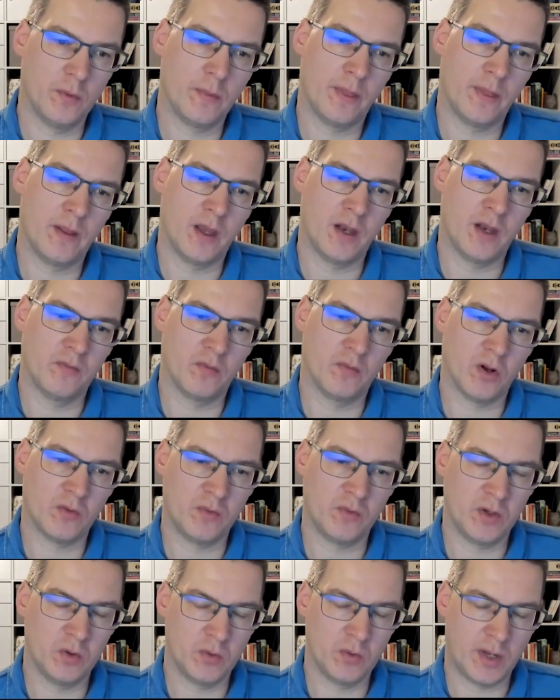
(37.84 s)
and what
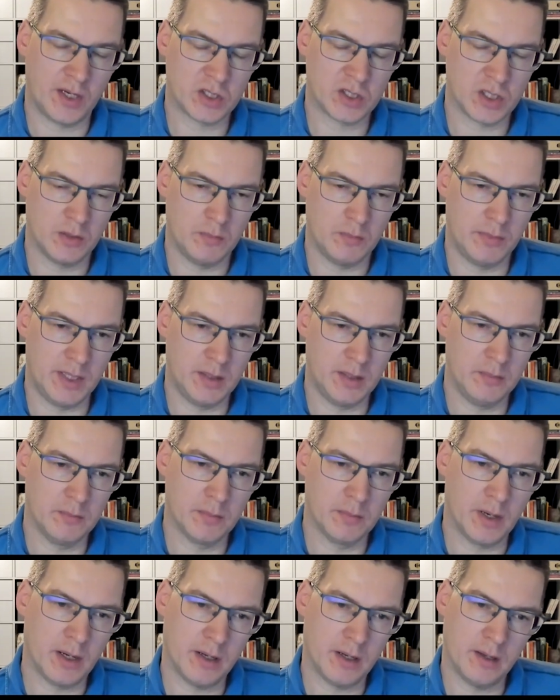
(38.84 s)
we do actually mean
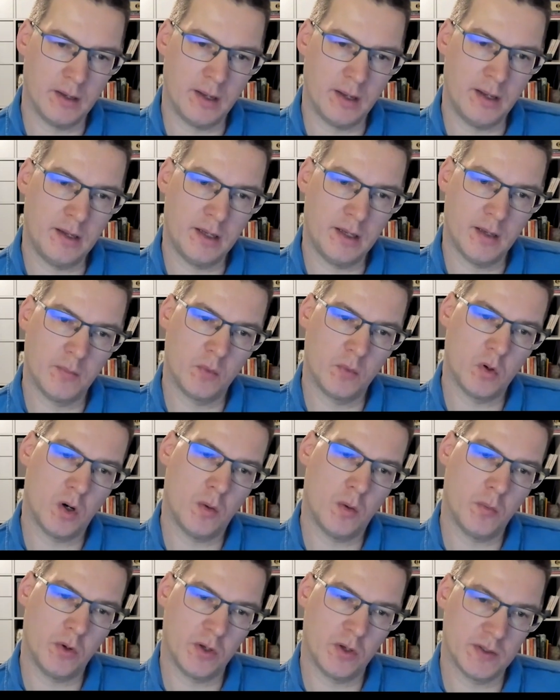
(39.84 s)
by AEM
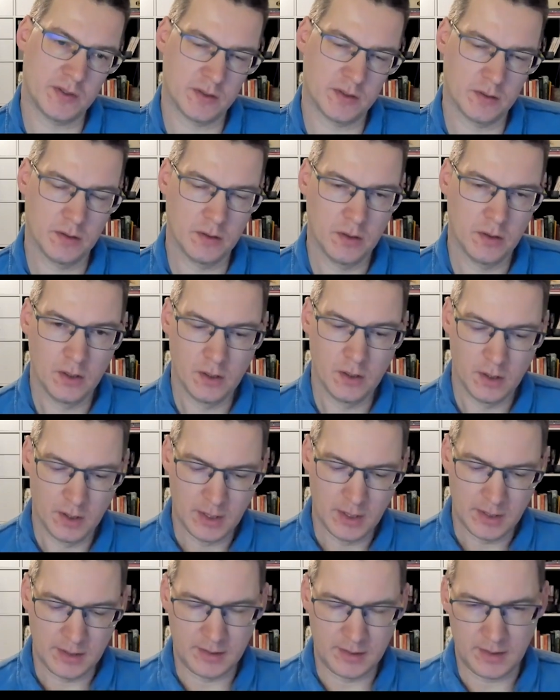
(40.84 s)
Commerce.
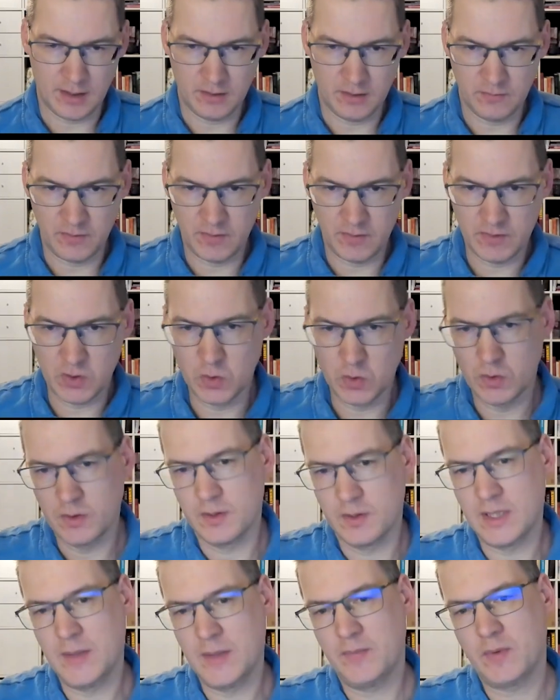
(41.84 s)
Then we will do a
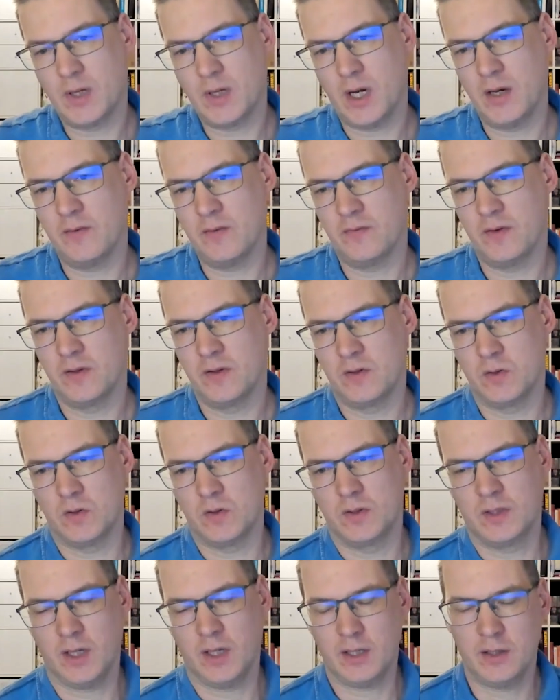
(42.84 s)
deep dive into
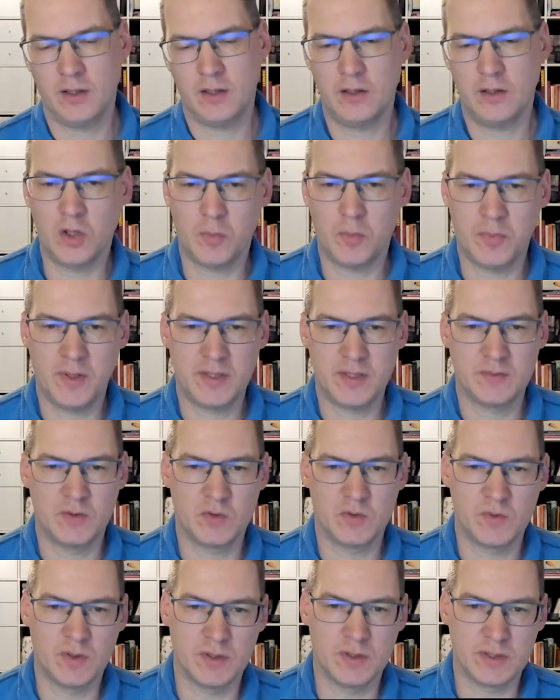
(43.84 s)
the technical topics,
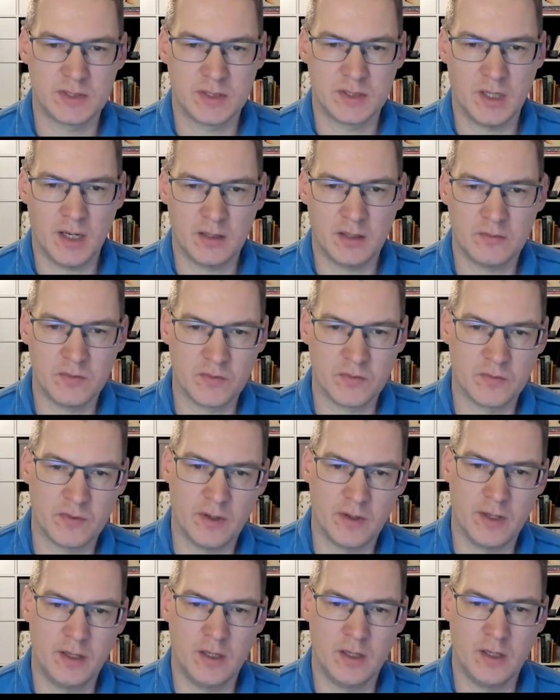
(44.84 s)
which will start with
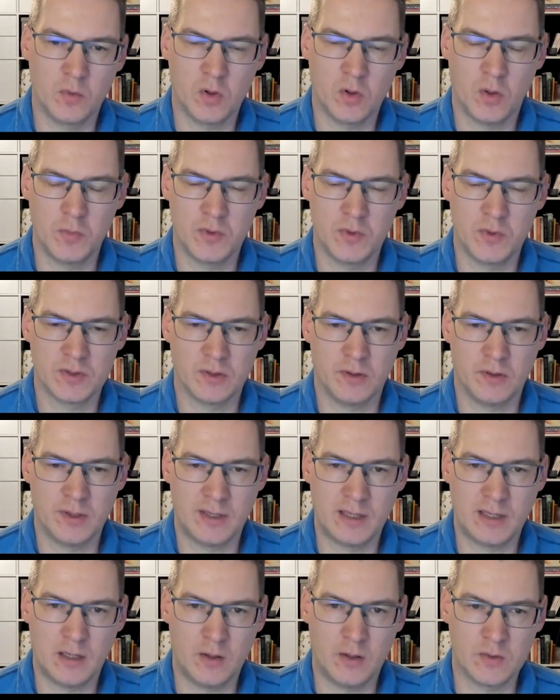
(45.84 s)
AEM Commerce on
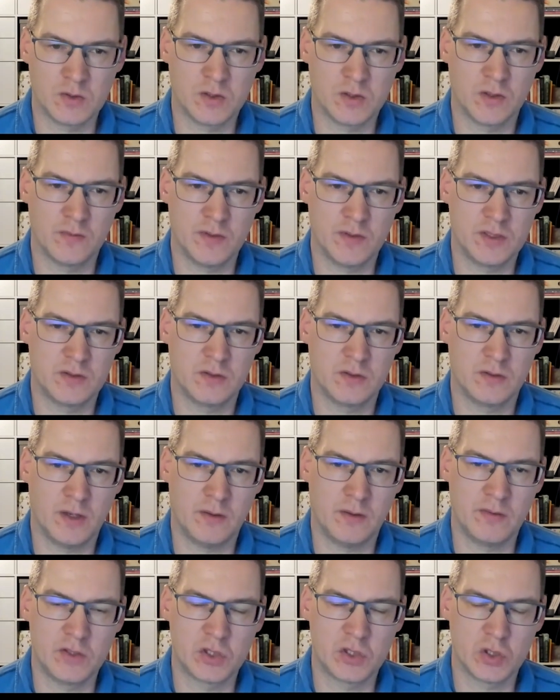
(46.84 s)
a cloud service.
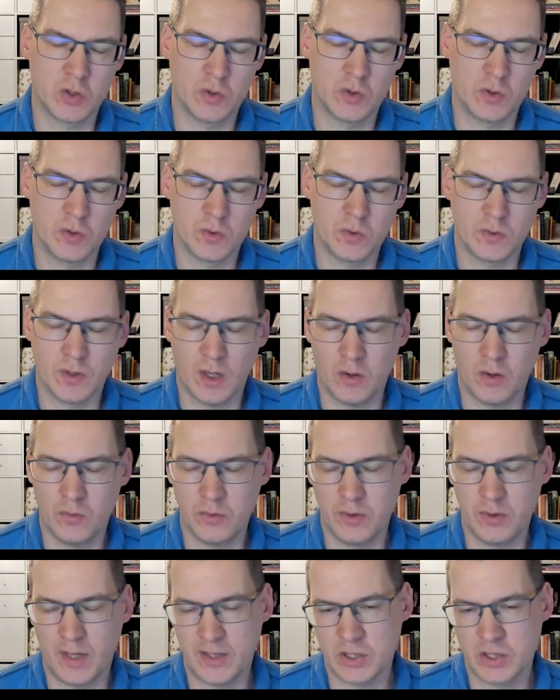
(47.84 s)
I will show you how
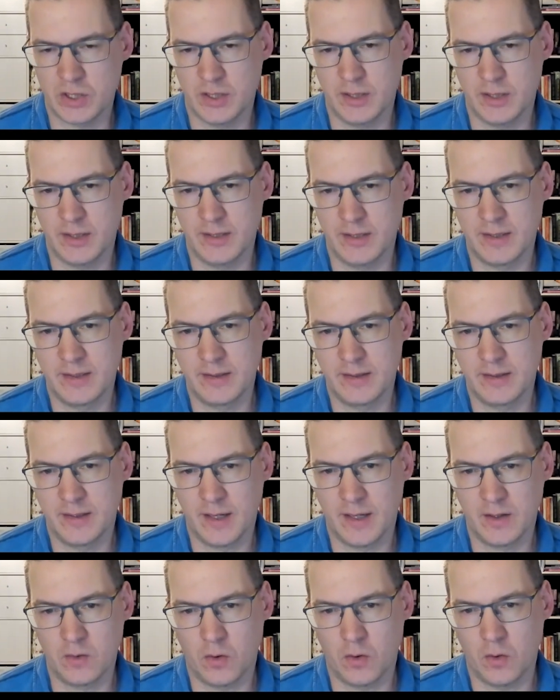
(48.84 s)
you actually
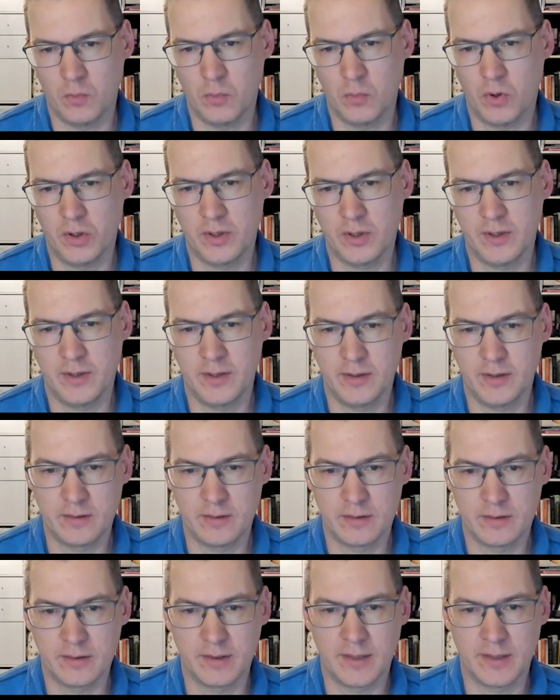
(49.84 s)
get onboarded,
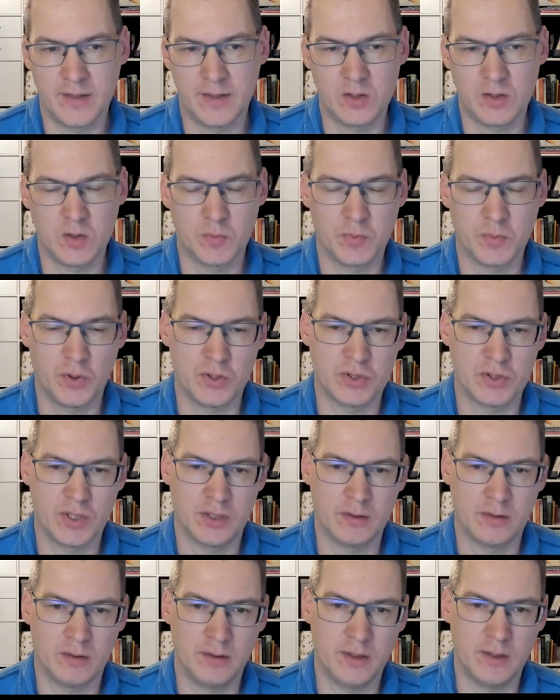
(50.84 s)
get your
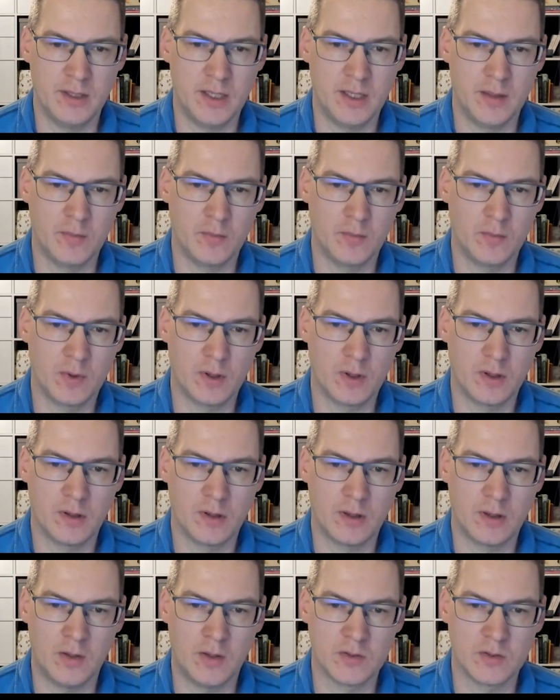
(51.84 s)
project on AEM
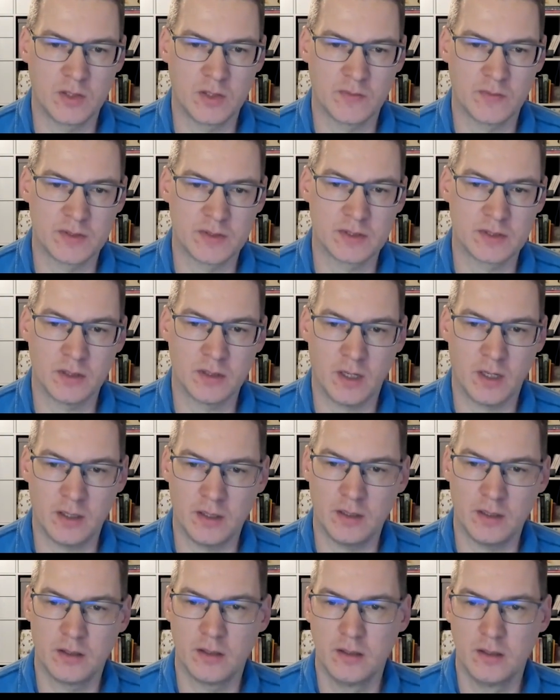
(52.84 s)
cloud service
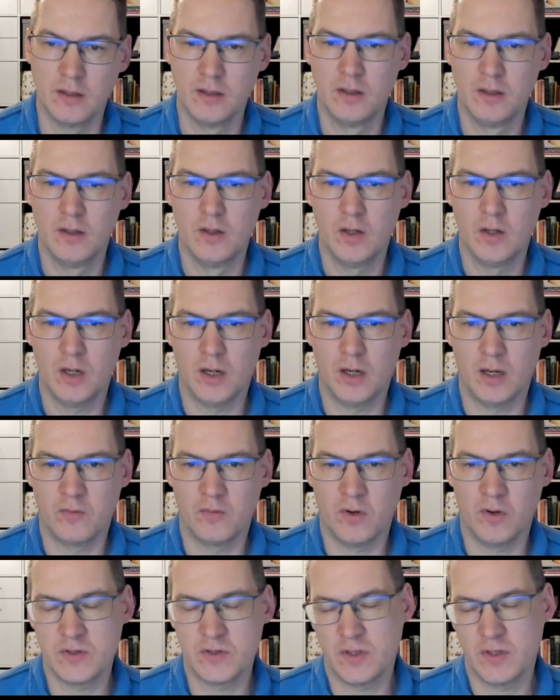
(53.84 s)
started.
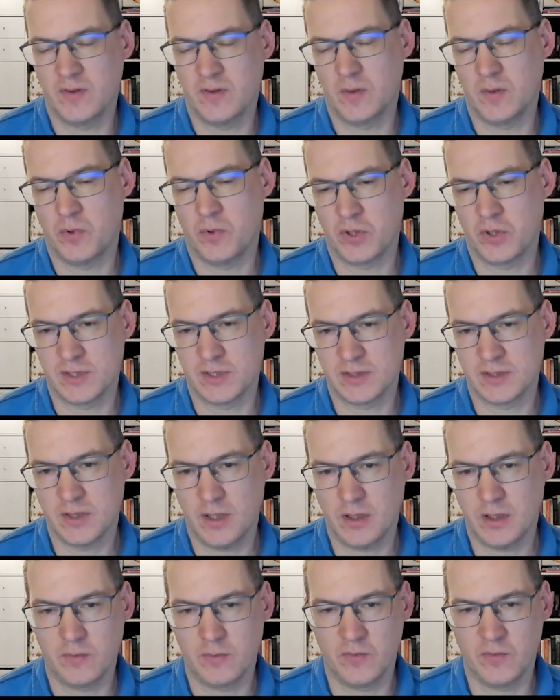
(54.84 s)
And once you have the project
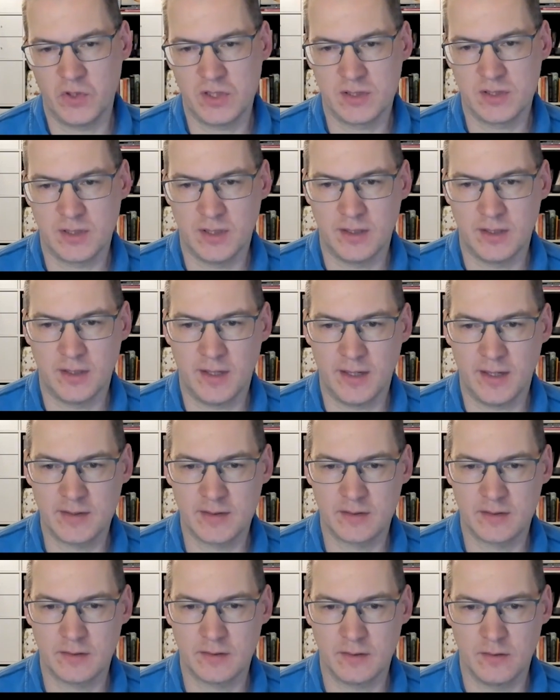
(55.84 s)
started, obviously the
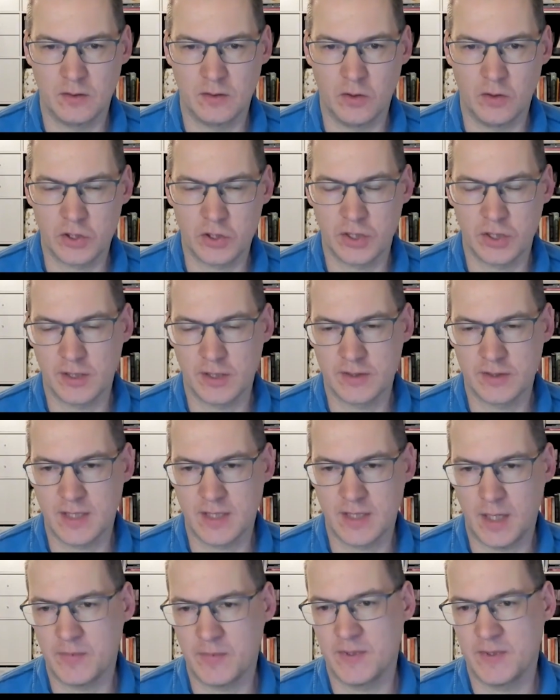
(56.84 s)
next logical
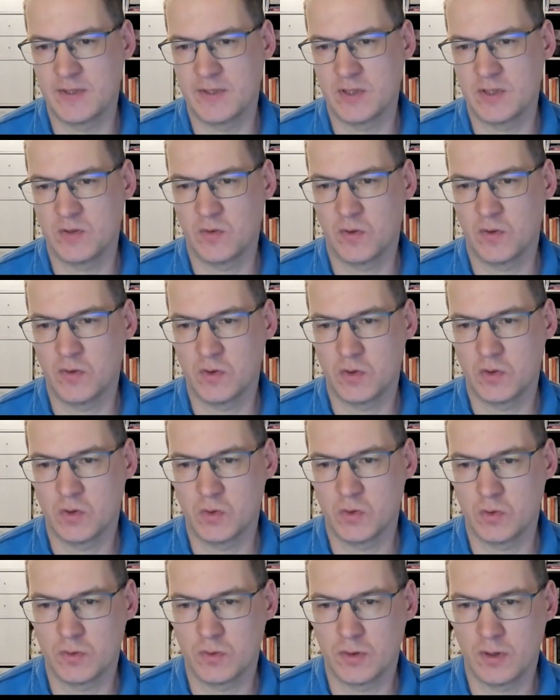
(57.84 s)
step is you want to
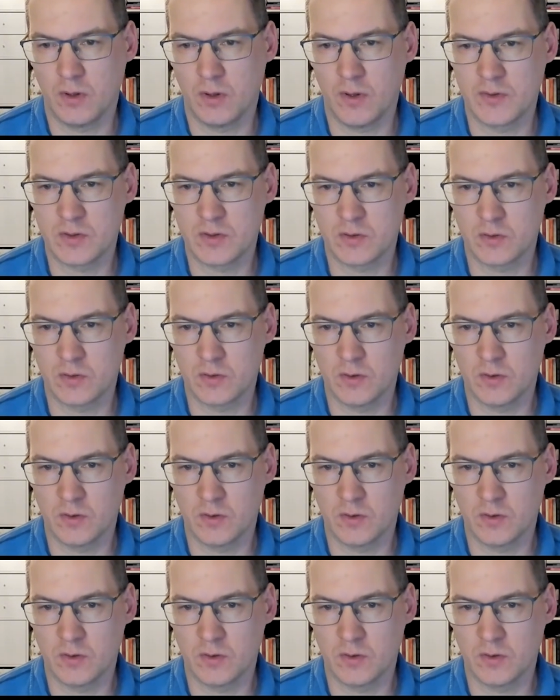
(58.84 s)
do also